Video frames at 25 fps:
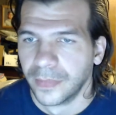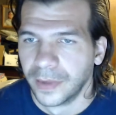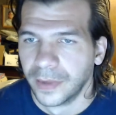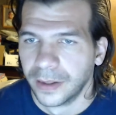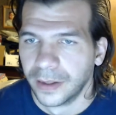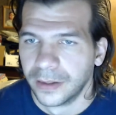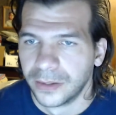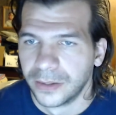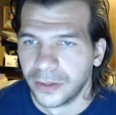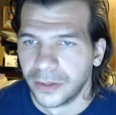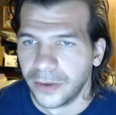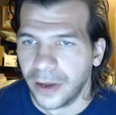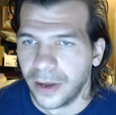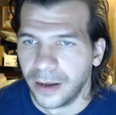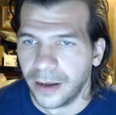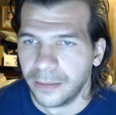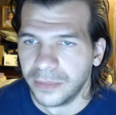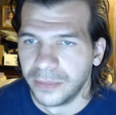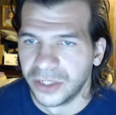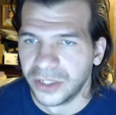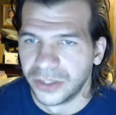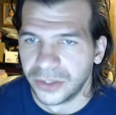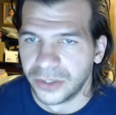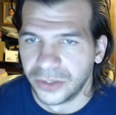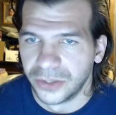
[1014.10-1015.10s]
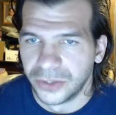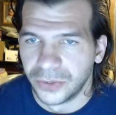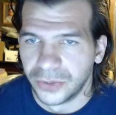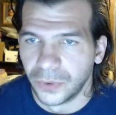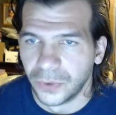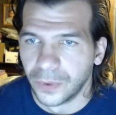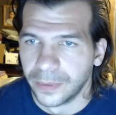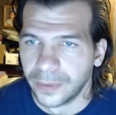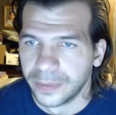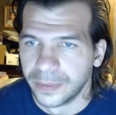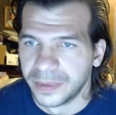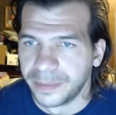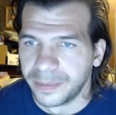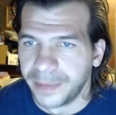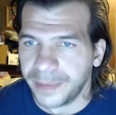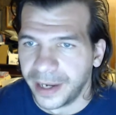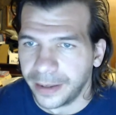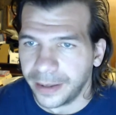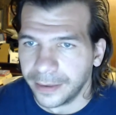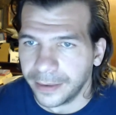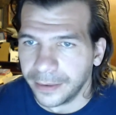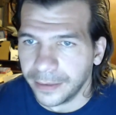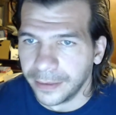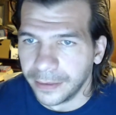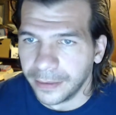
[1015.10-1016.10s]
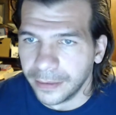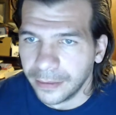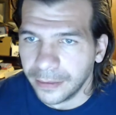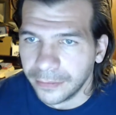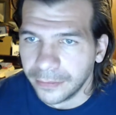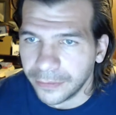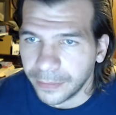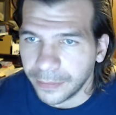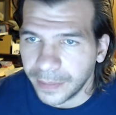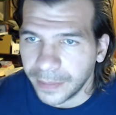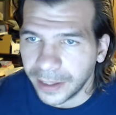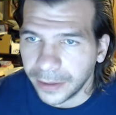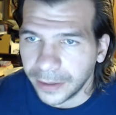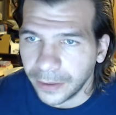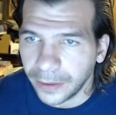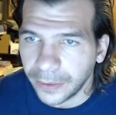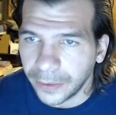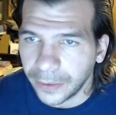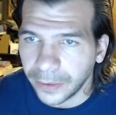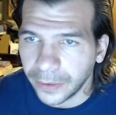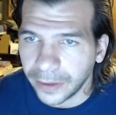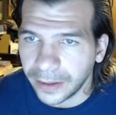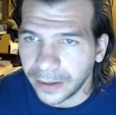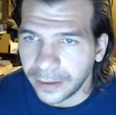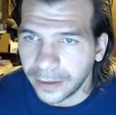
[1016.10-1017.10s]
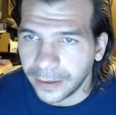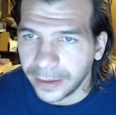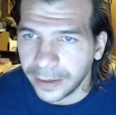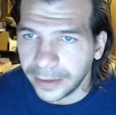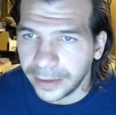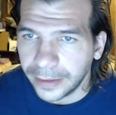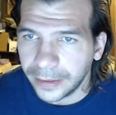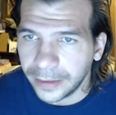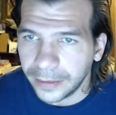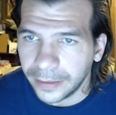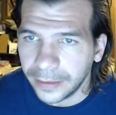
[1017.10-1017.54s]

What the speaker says: So now I'm just a storm spotter for my local area.